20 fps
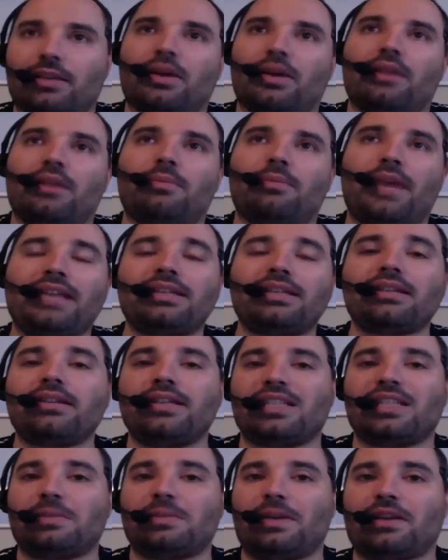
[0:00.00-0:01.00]
But basically,
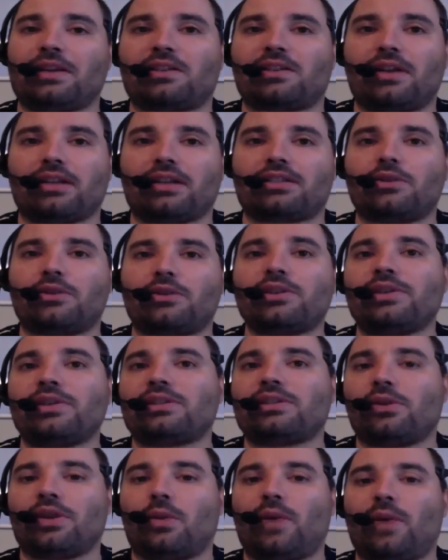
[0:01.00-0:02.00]
this has been ex- exclusively
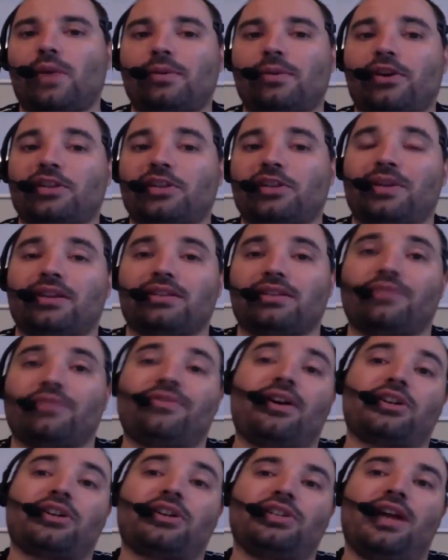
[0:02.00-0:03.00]
sold on webinars because the
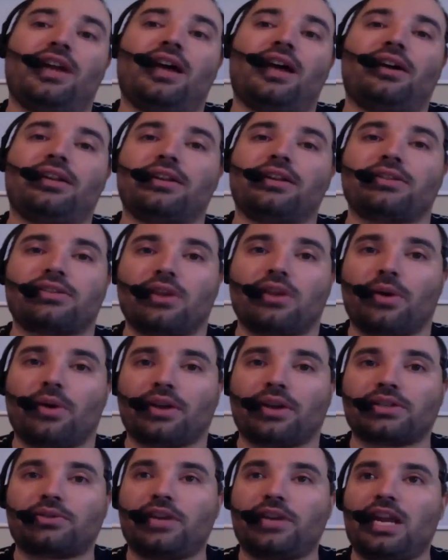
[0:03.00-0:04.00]
functionality is so
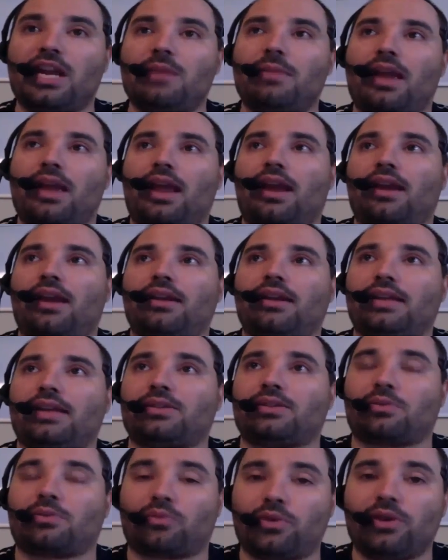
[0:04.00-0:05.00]
extreme and it's
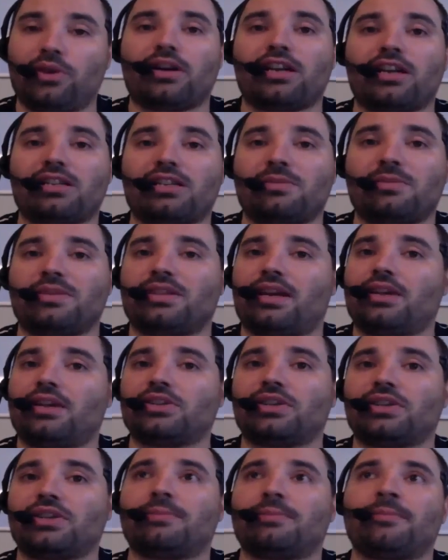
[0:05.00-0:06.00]
real
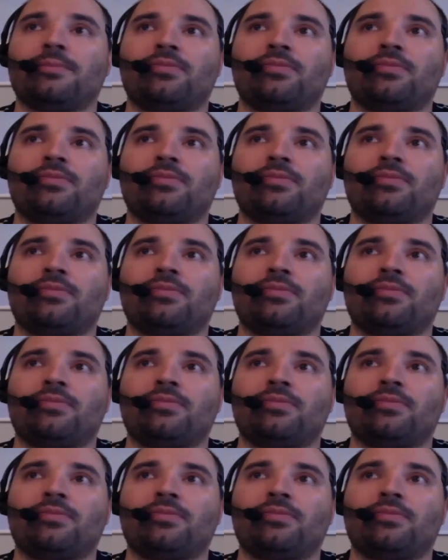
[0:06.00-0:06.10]
customization.